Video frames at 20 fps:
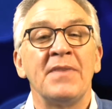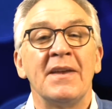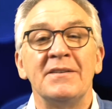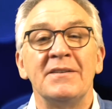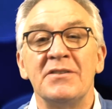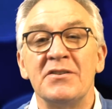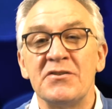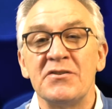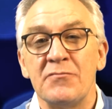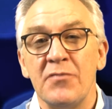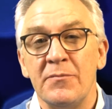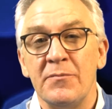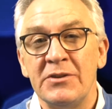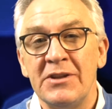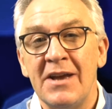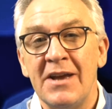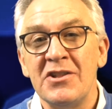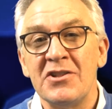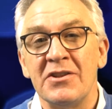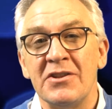
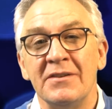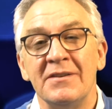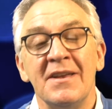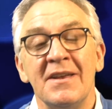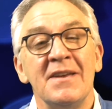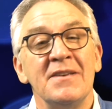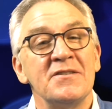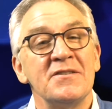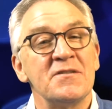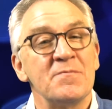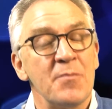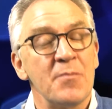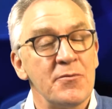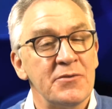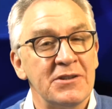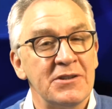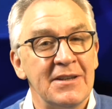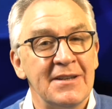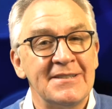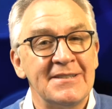discrimination,
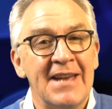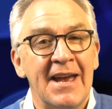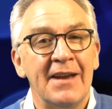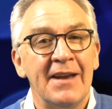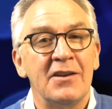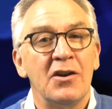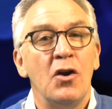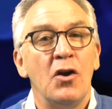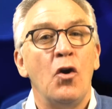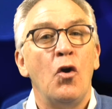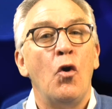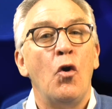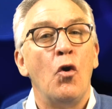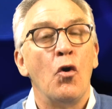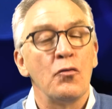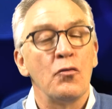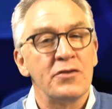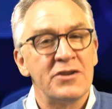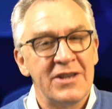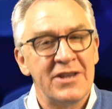spiritual attack,
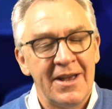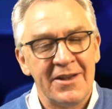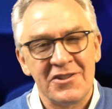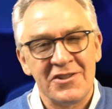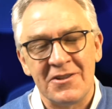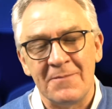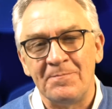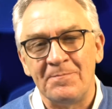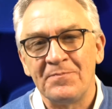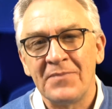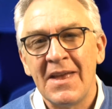or rejection.